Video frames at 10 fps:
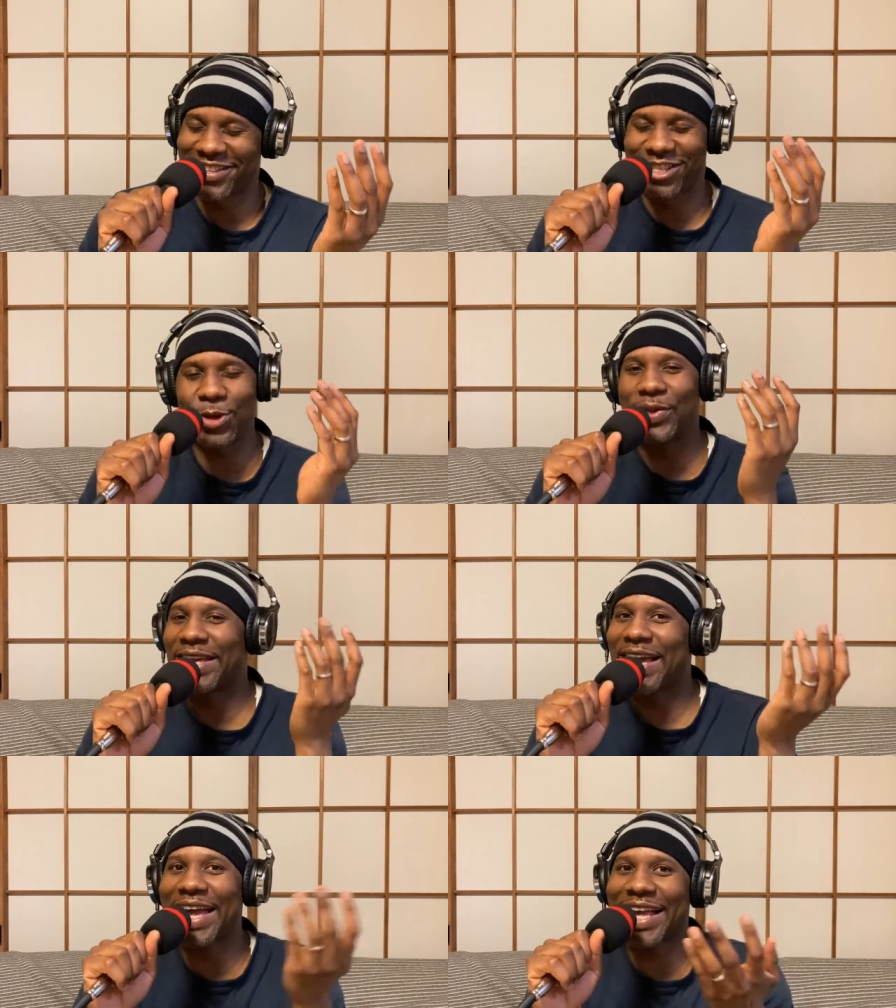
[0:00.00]

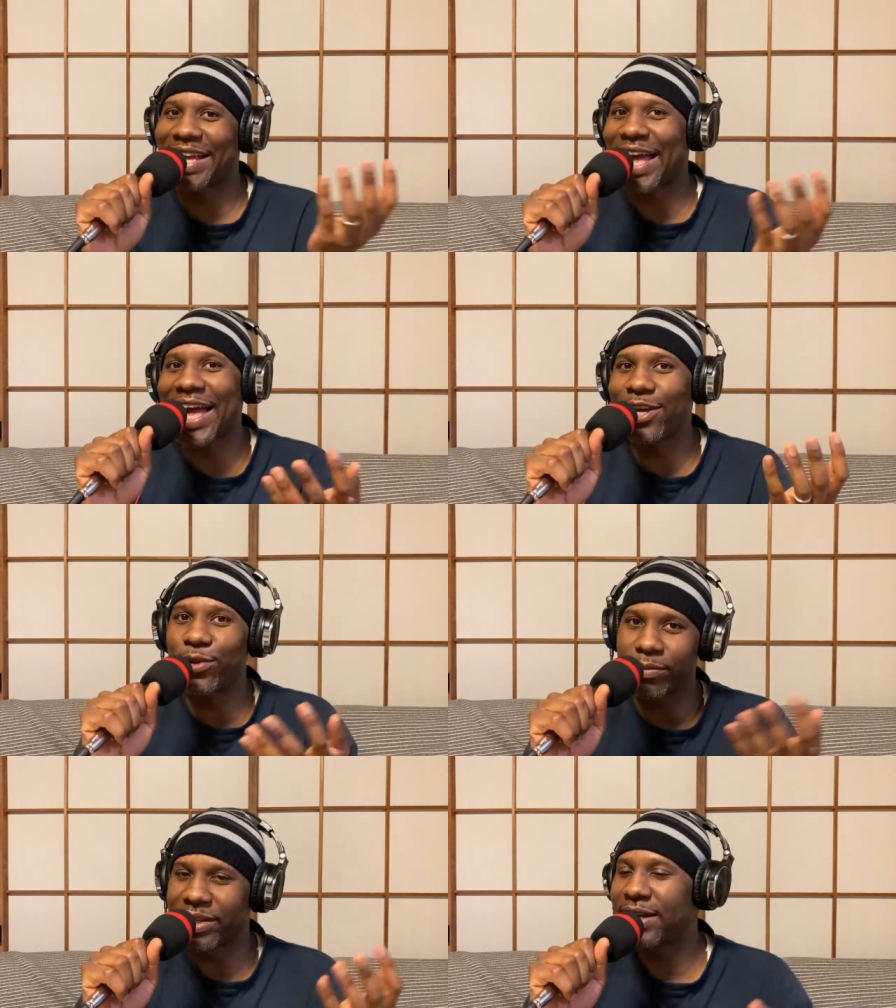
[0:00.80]
Shotengai kind of guy, you
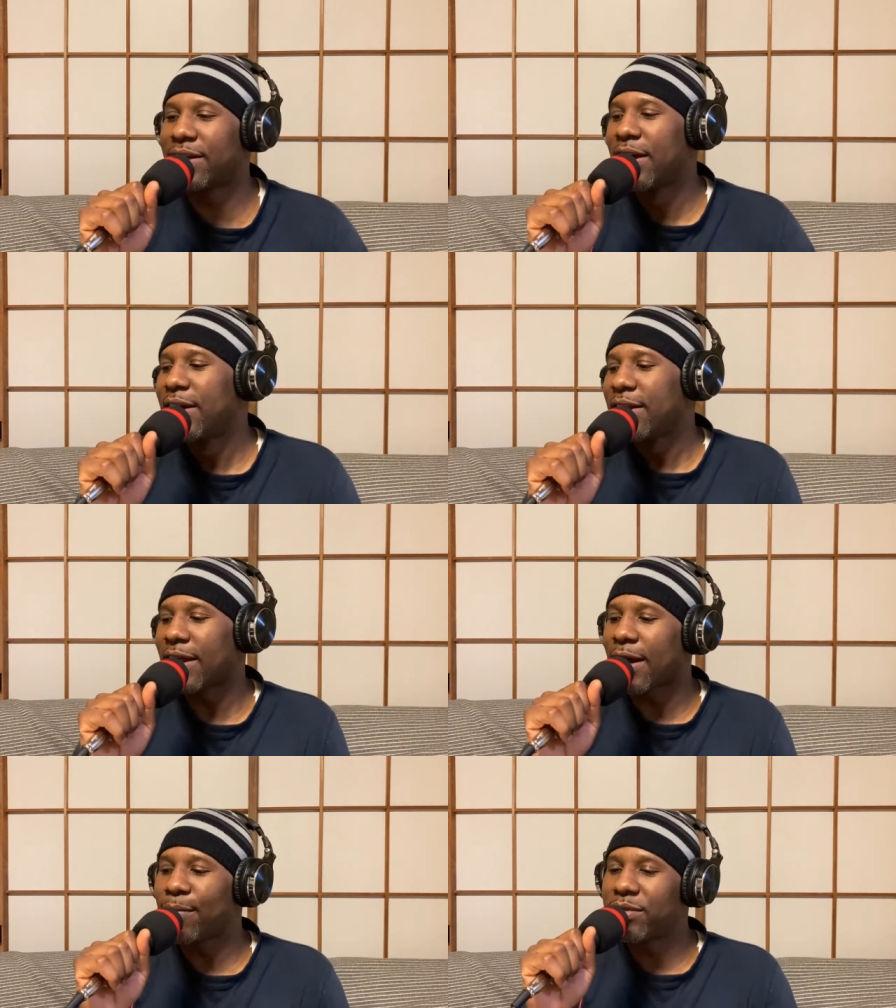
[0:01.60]
know what I'm saying?
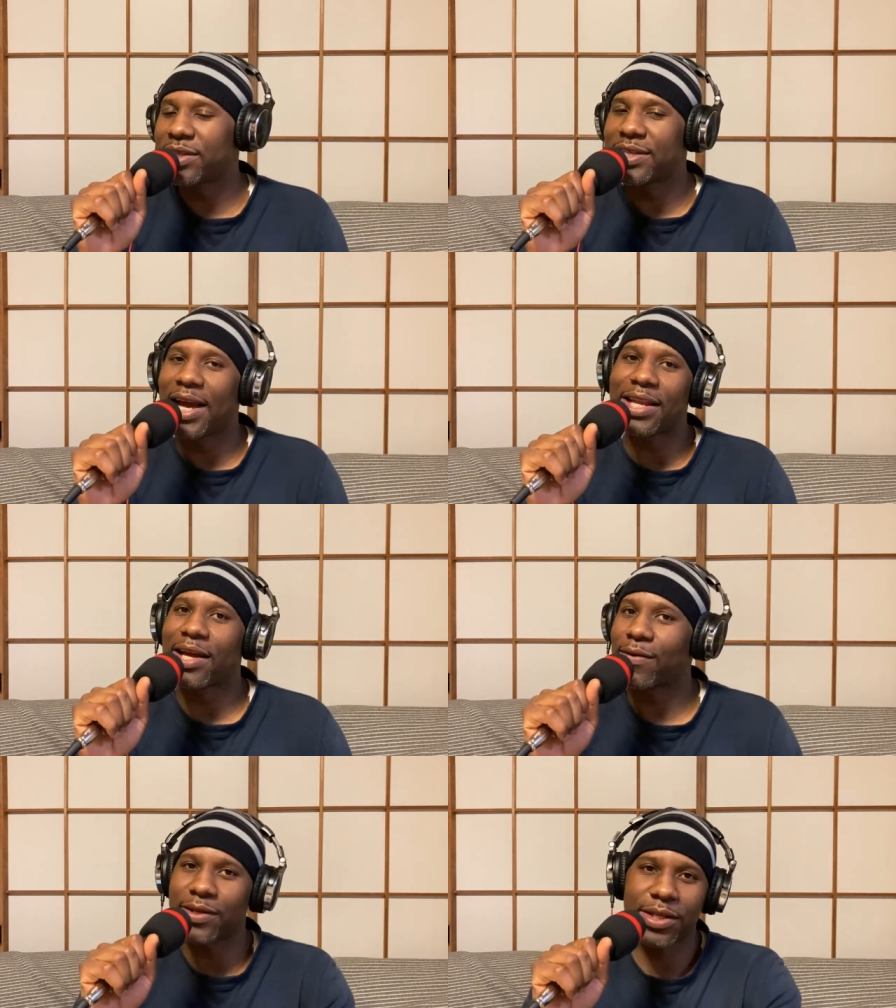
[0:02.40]
Like, I'm just not
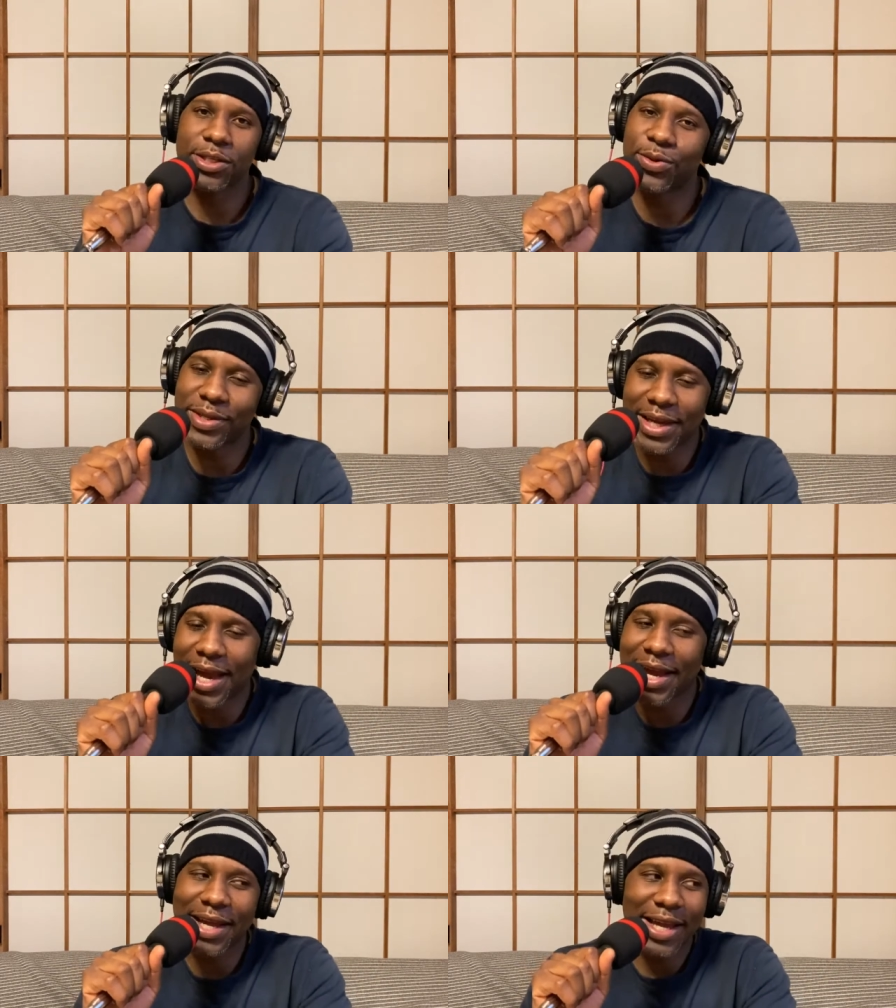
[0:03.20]
like really a
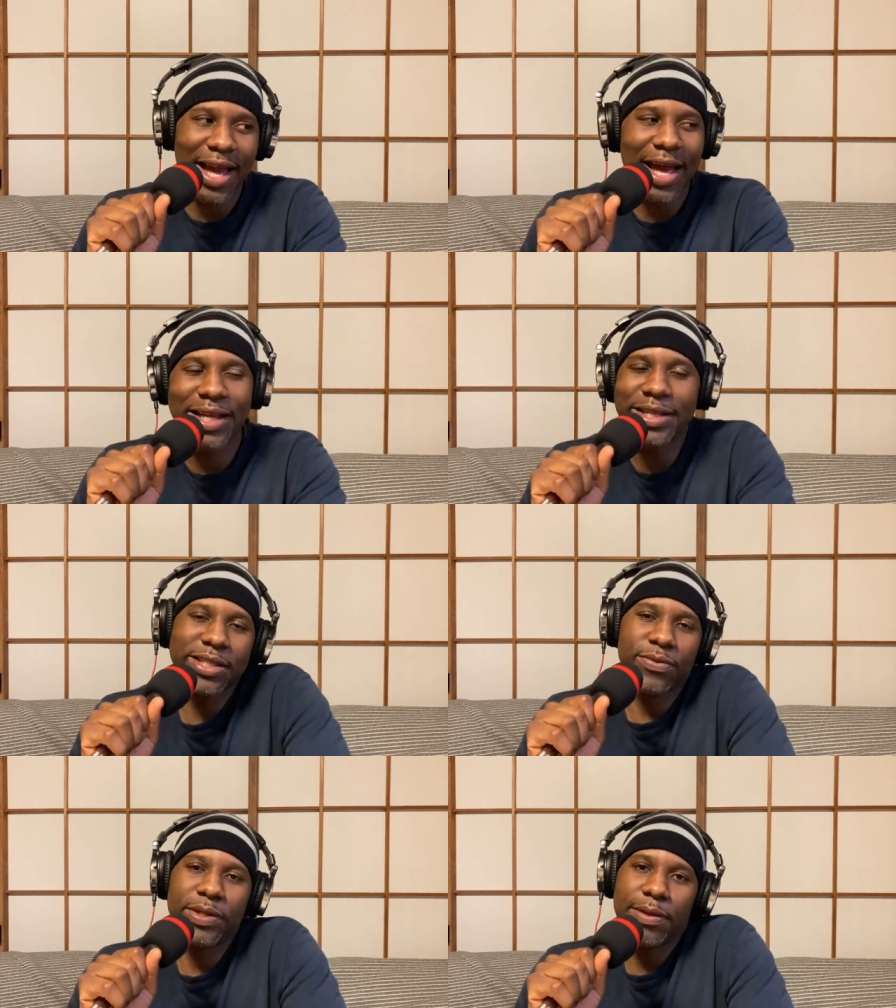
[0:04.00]
Shotengai kind of guy. It
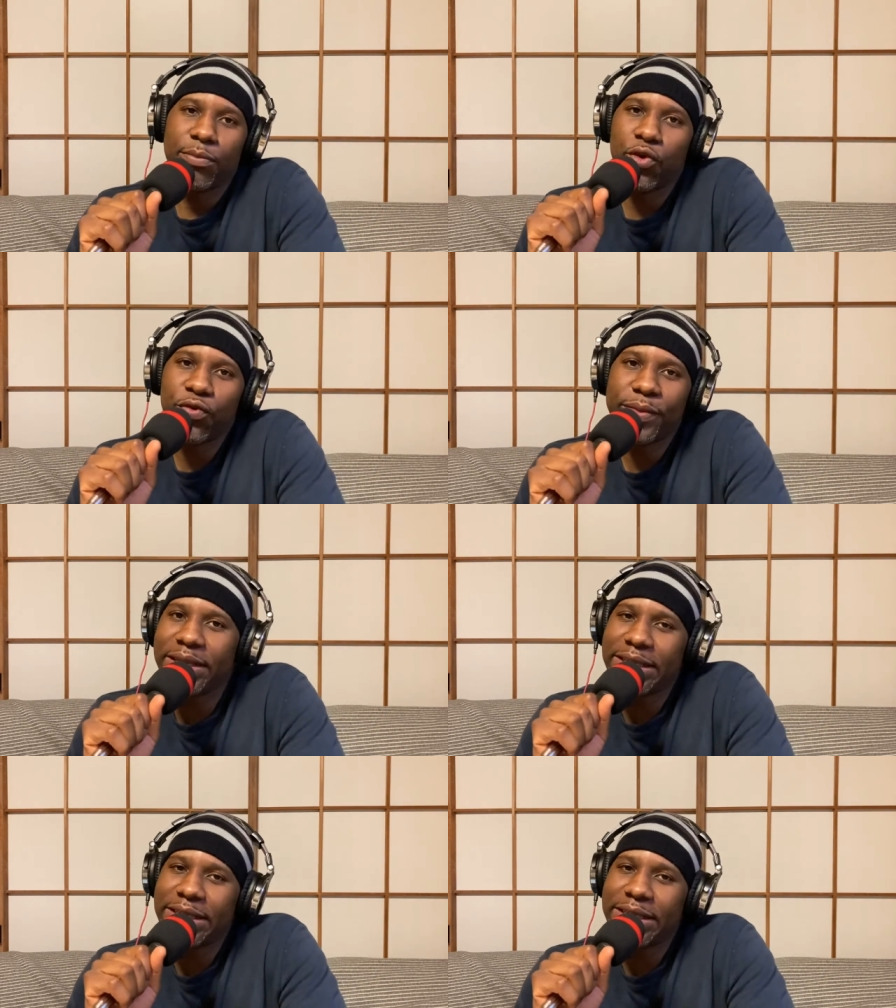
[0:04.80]
doesn't really move me.